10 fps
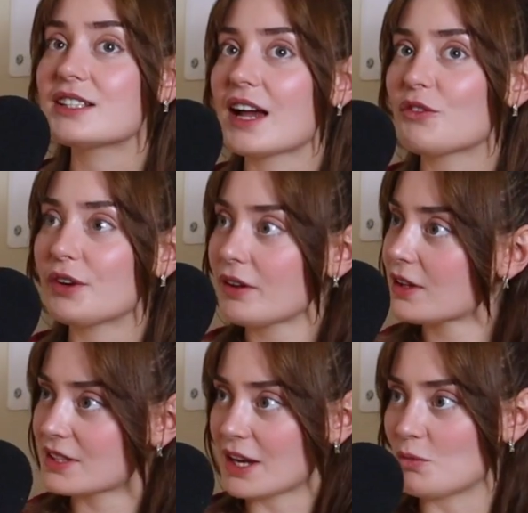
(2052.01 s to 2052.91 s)
I feel the
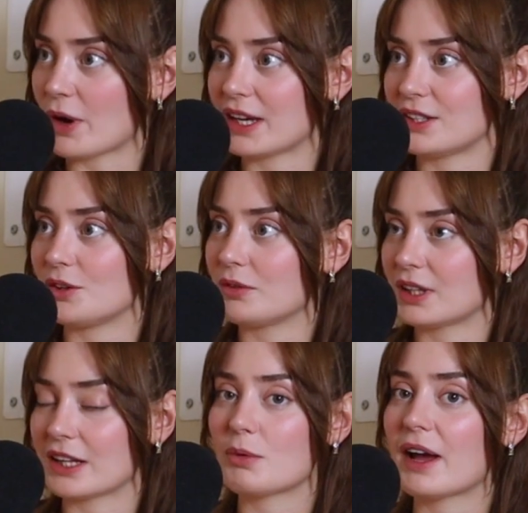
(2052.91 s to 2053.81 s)
same way too.
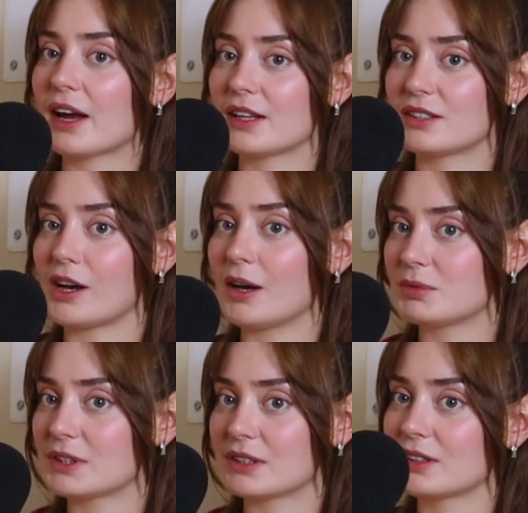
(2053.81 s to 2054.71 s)
That's why I
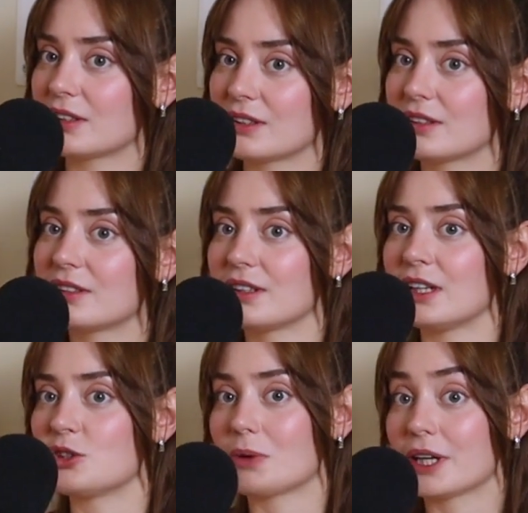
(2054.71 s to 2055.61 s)
stopped.
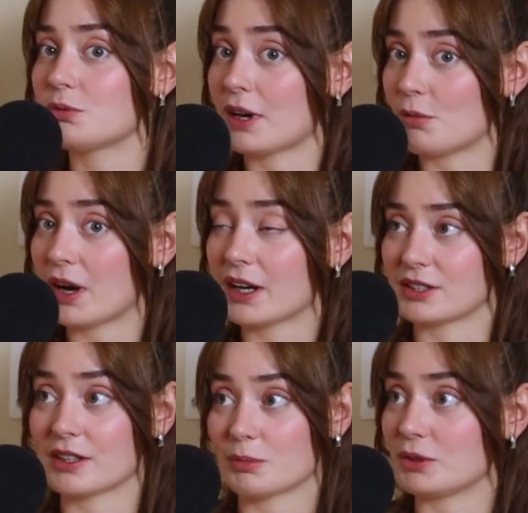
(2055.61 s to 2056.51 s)
In 2021, I
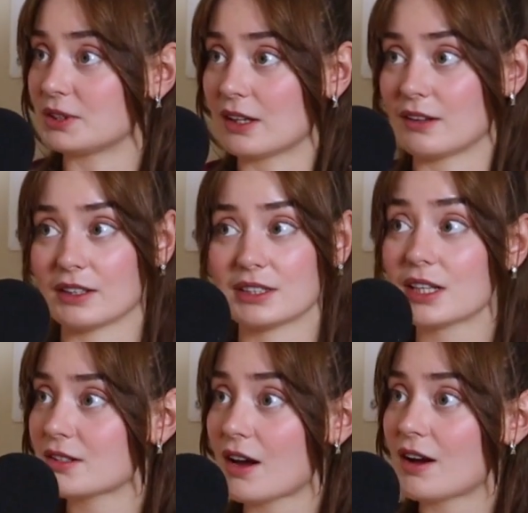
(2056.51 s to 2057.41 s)
started posting a lot of
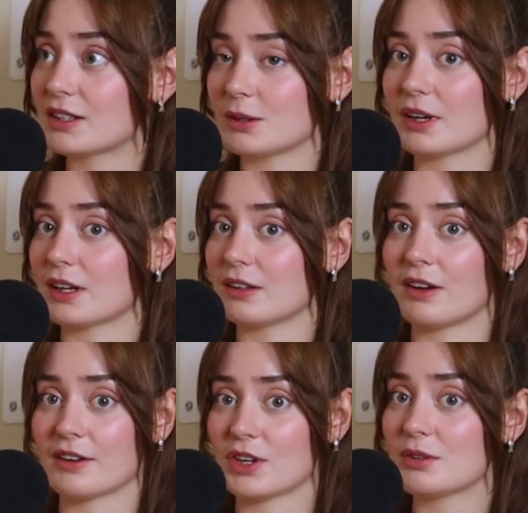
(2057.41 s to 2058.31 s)
TikToks. They were getting a
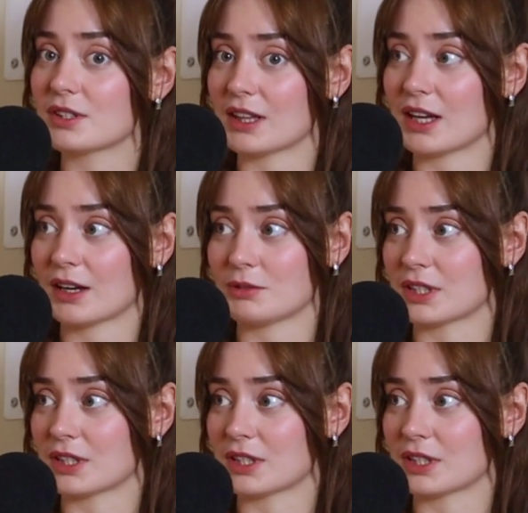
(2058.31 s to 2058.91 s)
lot of views. And then I was